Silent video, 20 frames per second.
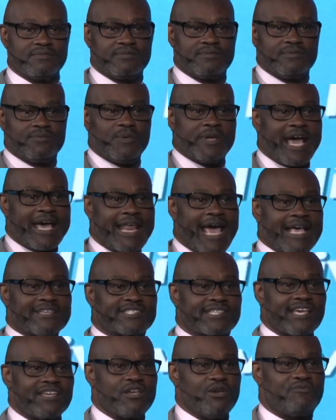We're not
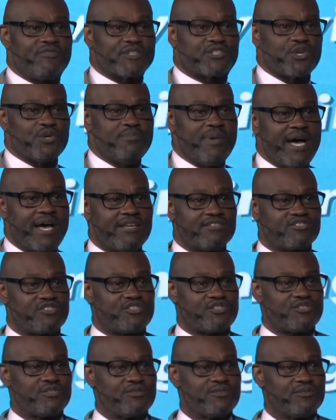asking you for too much.